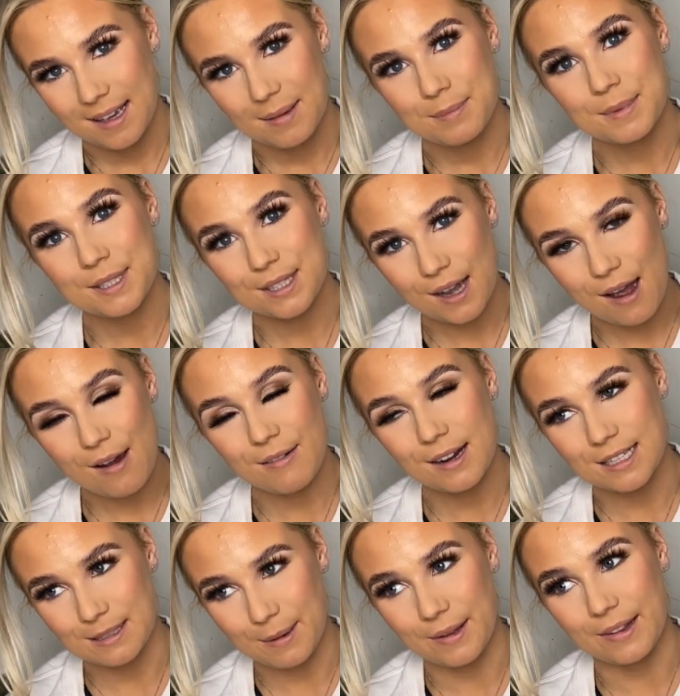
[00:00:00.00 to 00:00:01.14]
Mascara is
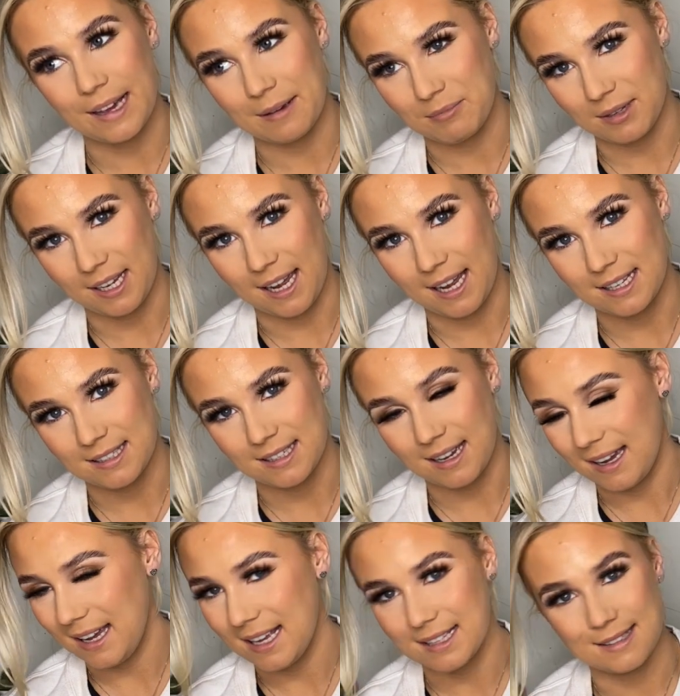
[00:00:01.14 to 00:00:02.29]
about the applicator.
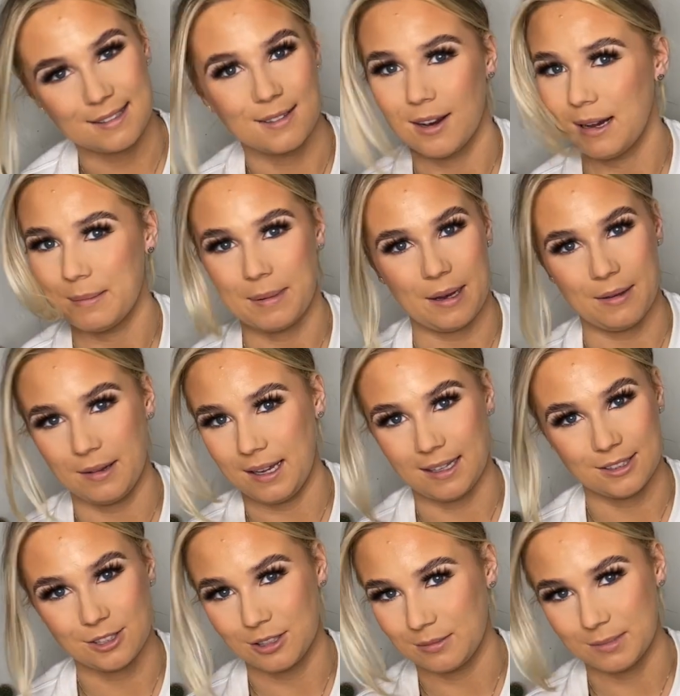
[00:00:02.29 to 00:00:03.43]
It's not about the
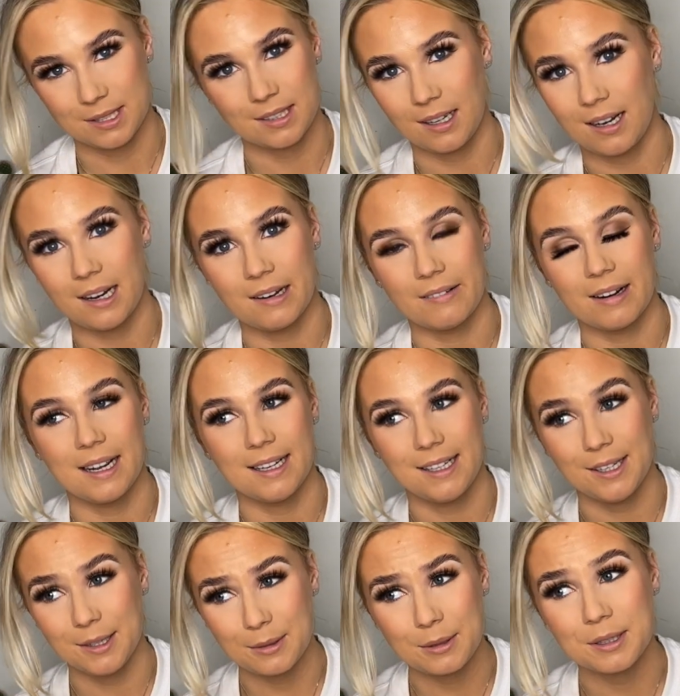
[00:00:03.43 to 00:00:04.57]
actual mascara.
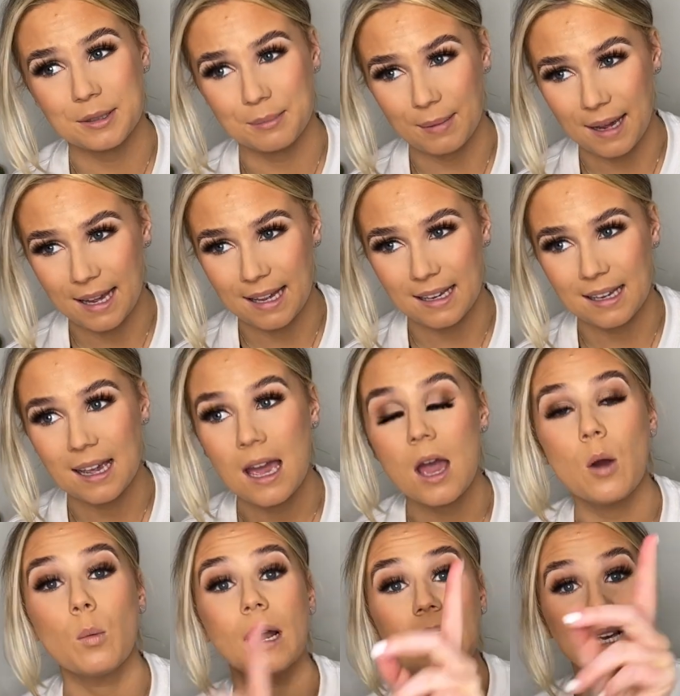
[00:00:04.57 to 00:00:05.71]
You could make,
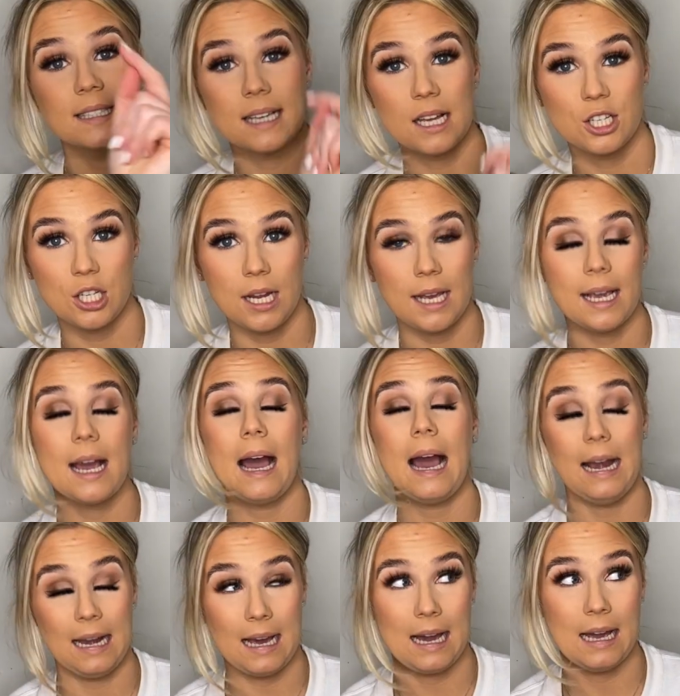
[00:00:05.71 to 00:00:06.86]
well, it is actually, I
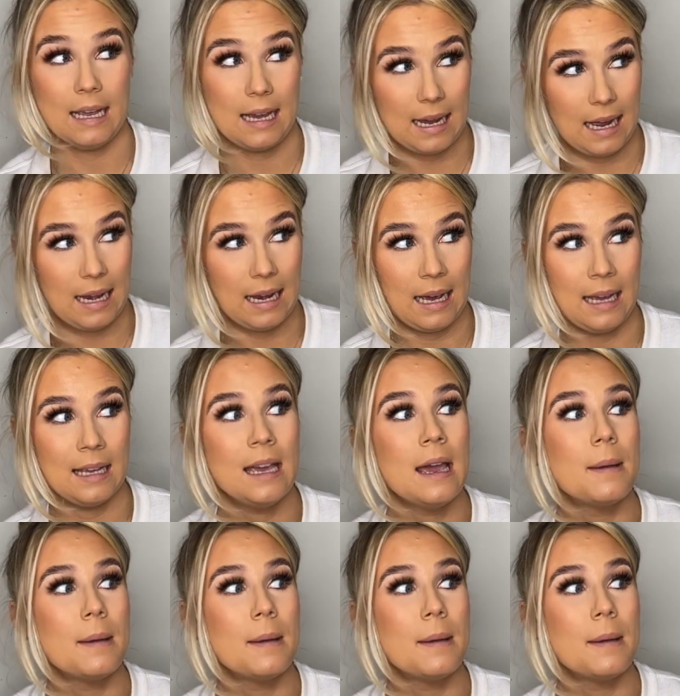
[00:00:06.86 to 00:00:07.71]
lie.